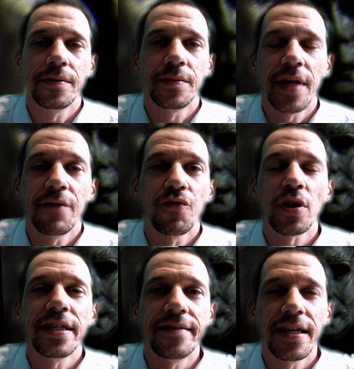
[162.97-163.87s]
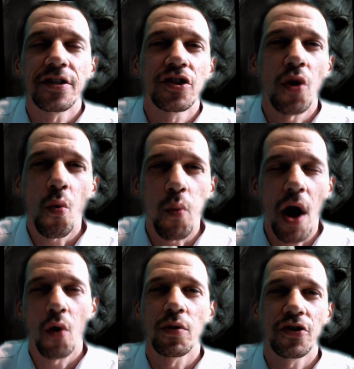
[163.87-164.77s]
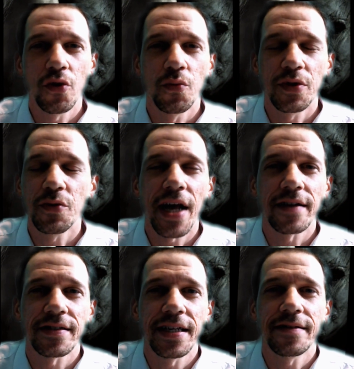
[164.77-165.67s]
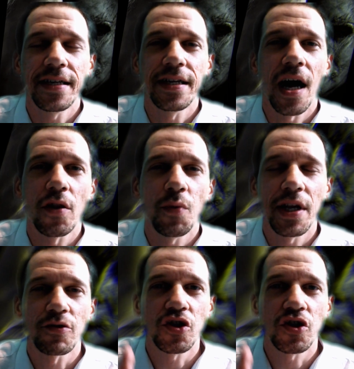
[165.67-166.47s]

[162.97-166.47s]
They really did it so well with two, 2018 Halloween. I was